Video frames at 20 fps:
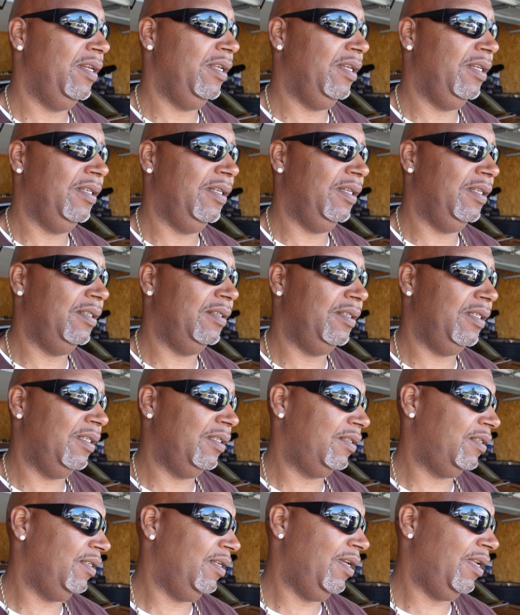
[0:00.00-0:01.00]
It, it
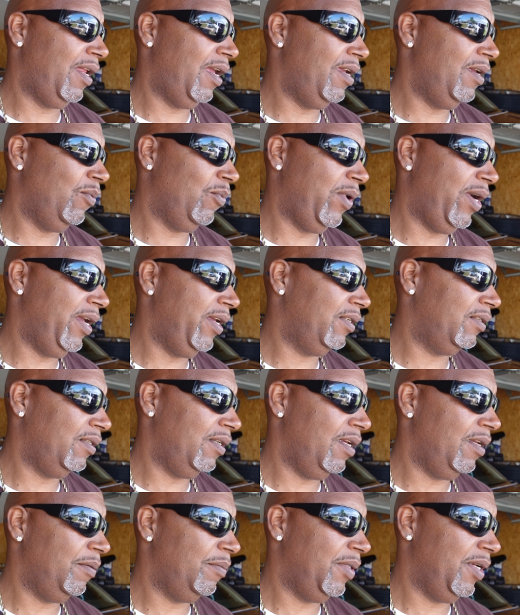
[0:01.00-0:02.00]
just it ain't where it's
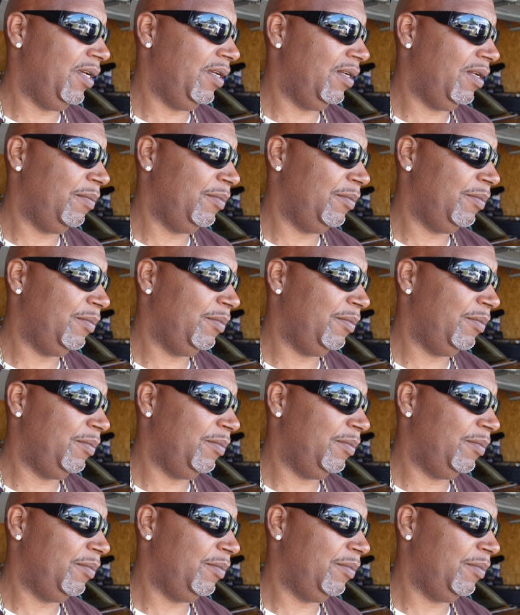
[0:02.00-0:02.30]
at, man.